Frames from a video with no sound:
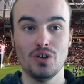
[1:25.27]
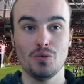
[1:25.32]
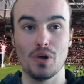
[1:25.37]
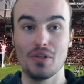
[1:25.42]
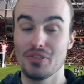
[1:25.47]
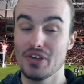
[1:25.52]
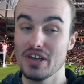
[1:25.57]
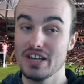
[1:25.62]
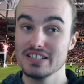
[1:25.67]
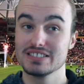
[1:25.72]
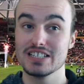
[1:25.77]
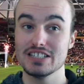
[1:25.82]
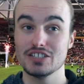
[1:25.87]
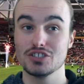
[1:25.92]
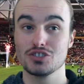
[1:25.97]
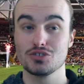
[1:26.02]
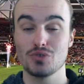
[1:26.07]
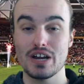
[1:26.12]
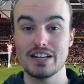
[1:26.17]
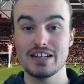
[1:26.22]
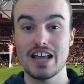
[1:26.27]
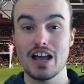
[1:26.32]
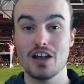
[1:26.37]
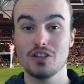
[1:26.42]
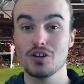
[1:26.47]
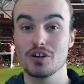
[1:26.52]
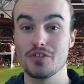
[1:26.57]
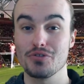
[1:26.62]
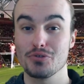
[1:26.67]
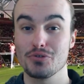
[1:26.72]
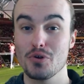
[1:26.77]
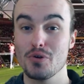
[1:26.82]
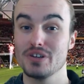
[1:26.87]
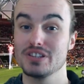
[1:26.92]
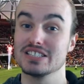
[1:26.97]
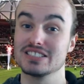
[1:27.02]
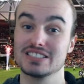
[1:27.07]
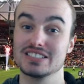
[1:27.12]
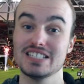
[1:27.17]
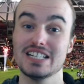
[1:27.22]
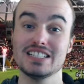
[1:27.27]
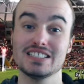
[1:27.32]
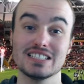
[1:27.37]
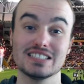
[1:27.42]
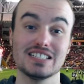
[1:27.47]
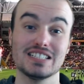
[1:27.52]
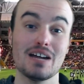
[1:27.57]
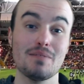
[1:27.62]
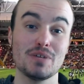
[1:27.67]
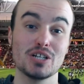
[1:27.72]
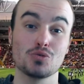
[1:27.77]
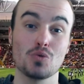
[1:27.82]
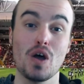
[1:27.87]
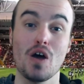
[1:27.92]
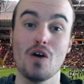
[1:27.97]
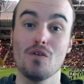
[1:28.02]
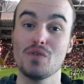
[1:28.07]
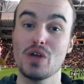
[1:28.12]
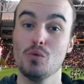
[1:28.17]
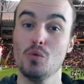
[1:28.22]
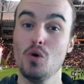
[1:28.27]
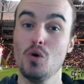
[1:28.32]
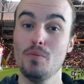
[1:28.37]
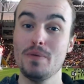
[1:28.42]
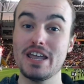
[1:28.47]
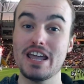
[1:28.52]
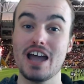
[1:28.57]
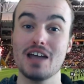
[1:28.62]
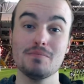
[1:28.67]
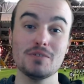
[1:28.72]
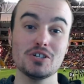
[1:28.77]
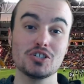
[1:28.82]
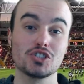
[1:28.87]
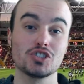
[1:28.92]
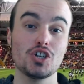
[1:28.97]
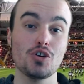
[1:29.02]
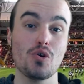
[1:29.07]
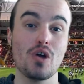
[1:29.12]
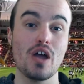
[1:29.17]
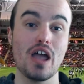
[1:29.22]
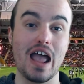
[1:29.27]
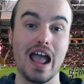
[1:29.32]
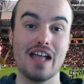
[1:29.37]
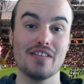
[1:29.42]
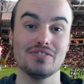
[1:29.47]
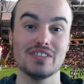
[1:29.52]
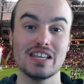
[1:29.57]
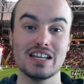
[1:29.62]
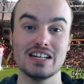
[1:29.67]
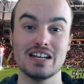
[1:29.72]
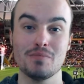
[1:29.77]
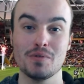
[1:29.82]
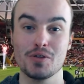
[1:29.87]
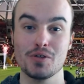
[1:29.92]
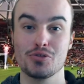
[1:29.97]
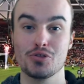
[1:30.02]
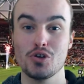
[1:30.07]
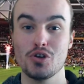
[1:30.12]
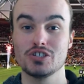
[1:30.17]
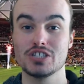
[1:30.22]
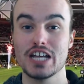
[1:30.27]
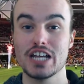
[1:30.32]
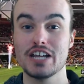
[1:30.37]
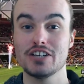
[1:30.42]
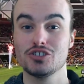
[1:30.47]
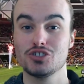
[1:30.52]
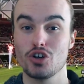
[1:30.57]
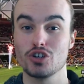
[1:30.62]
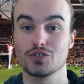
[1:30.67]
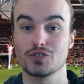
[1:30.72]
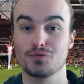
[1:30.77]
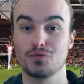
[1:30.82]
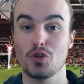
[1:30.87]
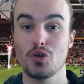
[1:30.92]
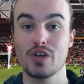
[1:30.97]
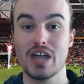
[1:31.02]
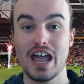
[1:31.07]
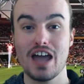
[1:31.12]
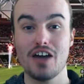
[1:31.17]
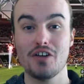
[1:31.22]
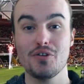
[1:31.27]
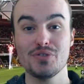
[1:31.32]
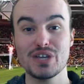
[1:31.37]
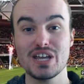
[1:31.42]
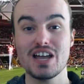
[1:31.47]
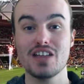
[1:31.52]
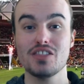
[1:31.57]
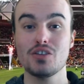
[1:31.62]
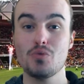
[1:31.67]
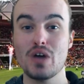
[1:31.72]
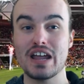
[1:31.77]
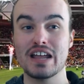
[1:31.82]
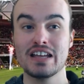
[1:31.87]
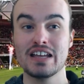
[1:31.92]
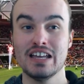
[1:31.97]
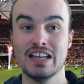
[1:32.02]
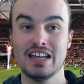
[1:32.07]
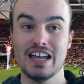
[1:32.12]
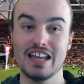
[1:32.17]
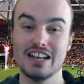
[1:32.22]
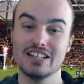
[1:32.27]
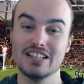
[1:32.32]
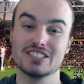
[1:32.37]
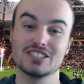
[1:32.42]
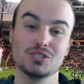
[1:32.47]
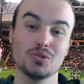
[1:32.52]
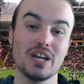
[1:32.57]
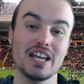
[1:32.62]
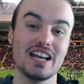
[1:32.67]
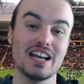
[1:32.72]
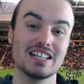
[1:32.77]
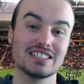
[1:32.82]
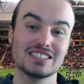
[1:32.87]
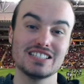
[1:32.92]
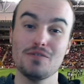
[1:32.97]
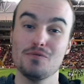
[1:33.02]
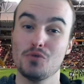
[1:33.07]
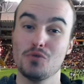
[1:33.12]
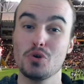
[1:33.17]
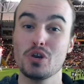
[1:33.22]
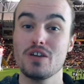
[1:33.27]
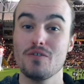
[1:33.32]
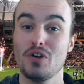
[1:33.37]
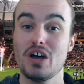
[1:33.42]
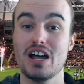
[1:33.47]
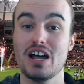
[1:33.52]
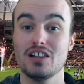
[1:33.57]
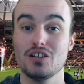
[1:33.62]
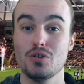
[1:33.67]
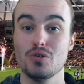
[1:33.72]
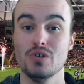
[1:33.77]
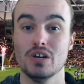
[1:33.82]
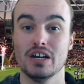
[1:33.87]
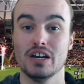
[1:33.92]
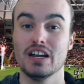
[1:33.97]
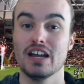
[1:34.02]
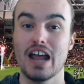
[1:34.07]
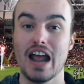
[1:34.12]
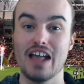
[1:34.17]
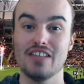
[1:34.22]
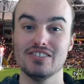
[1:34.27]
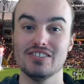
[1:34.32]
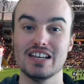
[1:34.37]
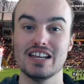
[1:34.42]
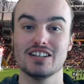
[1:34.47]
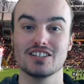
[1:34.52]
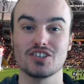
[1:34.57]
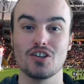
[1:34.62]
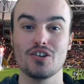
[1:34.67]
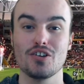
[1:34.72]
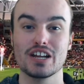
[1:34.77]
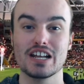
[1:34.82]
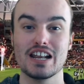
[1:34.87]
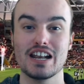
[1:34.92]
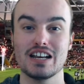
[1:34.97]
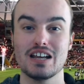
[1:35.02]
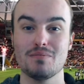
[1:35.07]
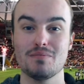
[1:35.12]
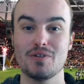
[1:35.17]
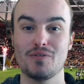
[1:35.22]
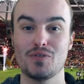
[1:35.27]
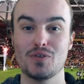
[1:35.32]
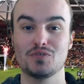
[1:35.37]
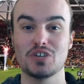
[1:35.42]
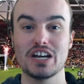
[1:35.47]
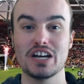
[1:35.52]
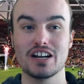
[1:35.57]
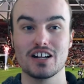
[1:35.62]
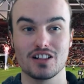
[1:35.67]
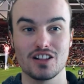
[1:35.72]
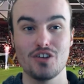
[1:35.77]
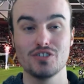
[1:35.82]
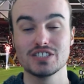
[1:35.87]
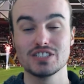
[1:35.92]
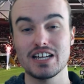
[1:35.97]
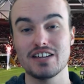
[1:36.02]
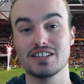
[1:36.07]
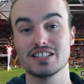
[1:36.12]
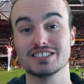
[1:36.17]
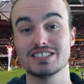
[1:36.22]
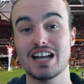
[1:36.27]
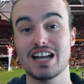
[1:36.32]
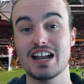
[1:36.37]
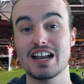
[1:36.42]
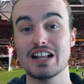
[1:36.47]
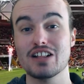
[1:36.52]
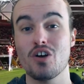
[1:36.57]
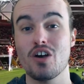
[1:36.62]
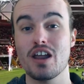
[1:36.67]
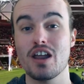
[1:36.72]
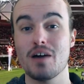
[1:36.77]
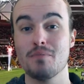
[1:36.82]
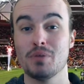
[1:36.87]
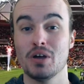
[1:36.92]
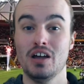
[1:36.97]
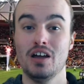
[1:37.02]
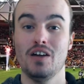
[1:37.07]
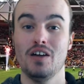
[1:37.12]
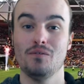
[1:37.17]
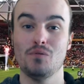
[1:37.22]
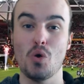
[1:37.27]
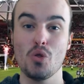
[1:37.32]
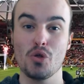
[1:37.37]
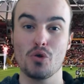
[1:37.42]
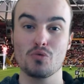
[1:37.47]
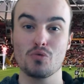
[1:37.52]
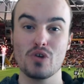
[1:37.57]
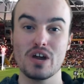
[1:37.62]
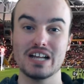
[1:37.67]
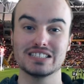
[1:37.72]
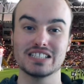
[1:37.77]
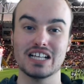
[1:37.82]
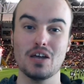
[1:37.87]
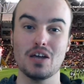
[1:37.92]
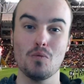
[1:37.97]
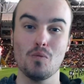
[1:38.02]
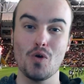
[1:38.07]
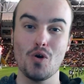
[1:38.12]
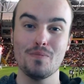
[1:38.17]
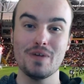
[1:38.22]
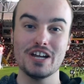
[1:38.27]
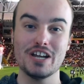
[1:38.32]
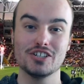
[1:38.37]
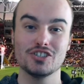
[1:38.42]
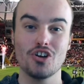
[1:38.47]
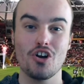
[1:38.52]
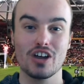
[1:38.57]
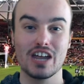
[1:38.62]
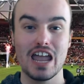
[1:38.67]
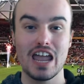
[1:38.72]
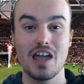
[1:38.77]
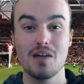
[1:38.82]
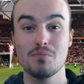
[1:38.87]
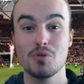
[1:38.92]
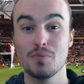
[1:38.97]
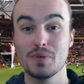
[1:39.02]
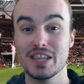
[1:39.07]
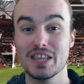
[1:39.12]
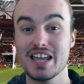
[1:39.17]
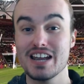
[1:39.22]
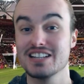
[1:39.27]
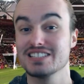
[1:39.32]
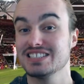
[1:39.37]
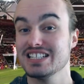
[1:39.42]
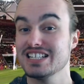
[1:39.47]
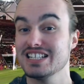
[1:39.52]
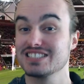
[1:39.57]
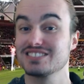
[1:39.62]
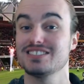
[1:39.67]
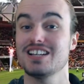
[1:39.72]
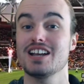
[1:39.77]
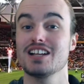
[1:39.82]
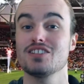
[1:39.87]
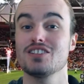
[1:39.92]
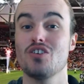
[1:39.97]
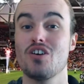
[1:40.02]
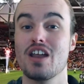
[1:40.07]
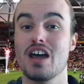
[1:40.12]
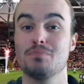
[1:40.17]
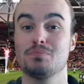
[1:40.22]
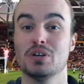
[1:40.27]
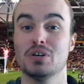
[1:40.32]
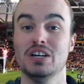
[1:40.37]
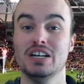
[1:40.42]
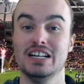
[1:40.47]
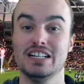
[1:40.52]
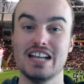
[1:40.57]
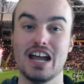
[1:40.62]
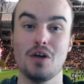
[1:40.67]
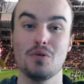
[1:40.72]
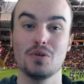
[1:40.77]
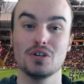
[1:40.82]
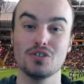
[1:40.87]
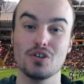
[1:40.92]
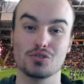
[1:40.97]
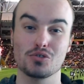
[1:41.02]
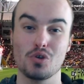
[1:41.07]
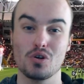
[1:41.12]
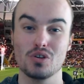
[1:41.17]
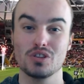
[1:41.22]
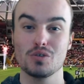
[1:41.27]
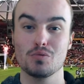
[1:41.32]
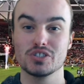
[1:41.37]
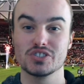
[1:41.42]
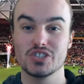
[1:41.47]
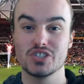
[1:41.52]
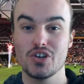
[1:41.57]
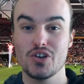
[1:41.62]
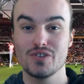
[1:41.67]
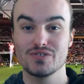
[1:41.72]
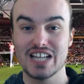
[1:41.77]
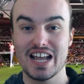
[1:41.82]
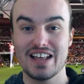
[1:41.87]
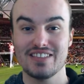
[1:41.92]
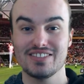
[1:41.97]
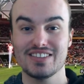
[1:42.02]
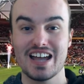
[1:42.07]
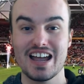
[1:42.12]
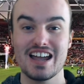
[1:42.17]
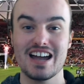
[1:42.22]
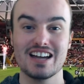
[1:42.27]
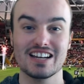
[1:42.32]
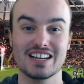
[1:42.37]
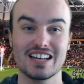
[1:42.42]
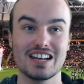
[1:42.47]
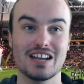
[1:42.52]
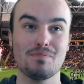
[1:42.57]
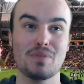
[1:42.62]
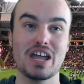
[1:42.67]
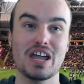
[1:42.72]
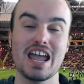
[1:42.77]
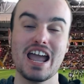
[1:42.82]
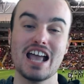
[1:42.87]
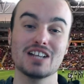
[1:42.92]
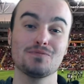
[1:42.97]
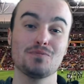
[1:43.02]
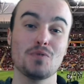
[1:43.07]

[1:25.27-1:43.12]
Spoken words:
with his injury. Now looking through at the centres, number 12, it will be Hamish Stewart, and then number 13, Josh Fluke. Out on the other wing, it is Suliasi Vunivalu, and then slotting in at number 15 to close out the starting lineup for the Reds, it will be Jock Campbell. But that is their starting lineup. Now we look through at the reserves, and they are going to be as